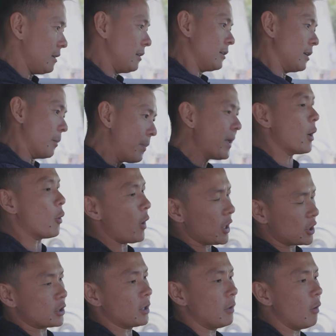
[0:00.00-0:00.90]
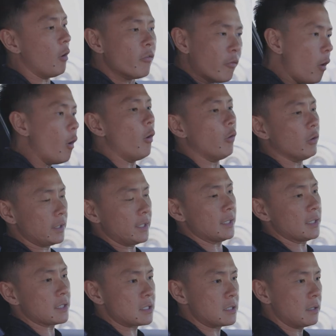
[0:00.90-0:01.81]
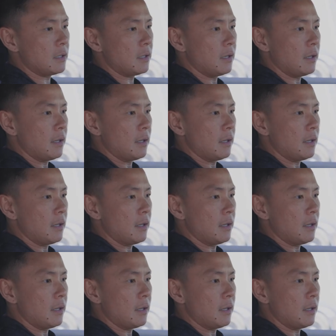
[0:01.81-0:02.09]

the big question of all is,